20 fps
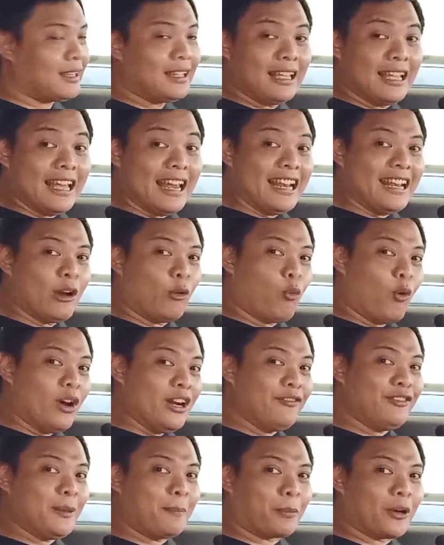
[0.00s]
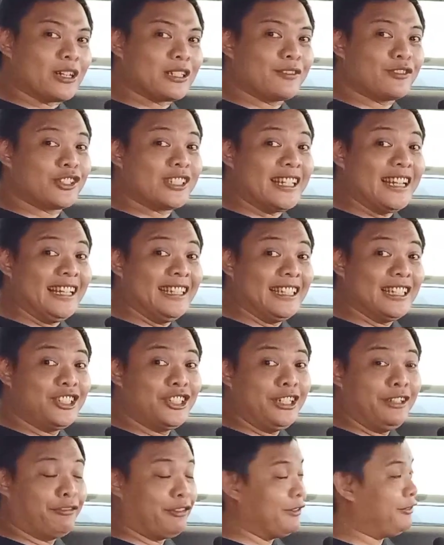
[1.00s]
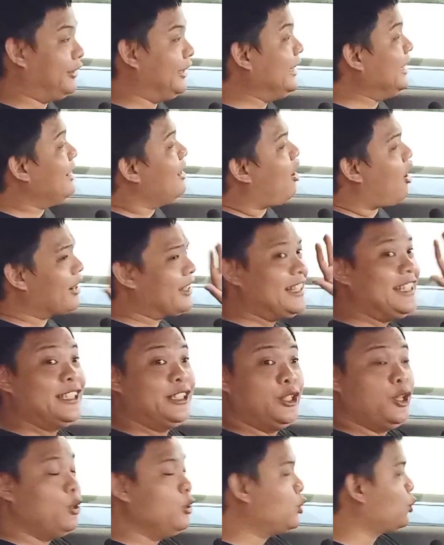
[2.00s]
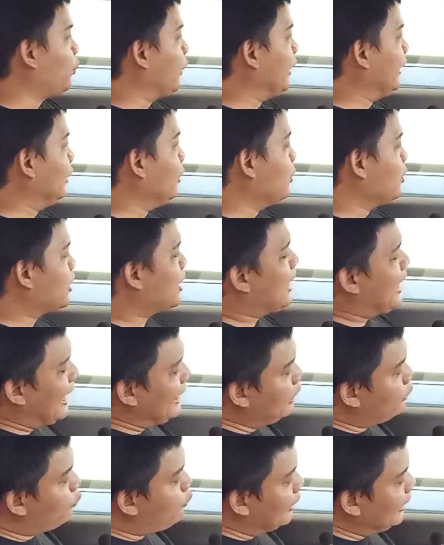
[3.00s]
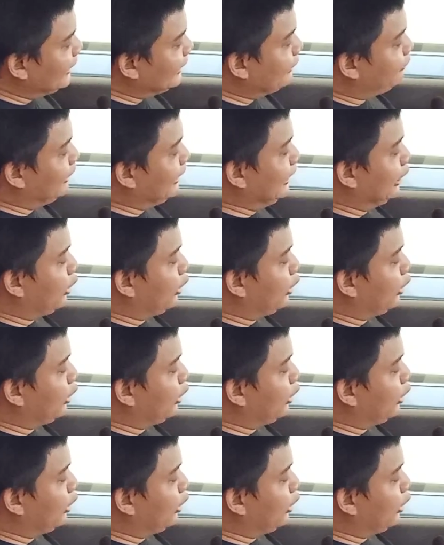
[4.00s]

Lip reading: one of the perks of sitting in the G50 are these huge windows and a relatively low belt